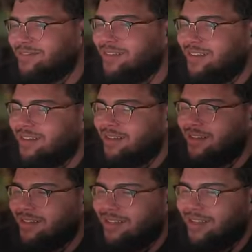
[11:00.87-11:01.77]

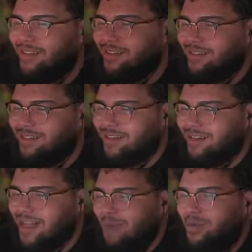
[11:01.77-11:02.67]
Okay. No, yeah. Then
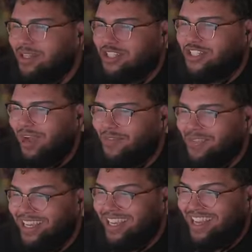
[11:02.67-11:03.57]
I brought the
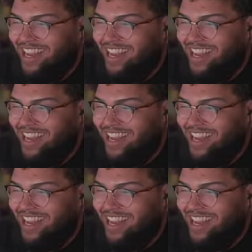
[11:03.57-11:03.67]
shovel in.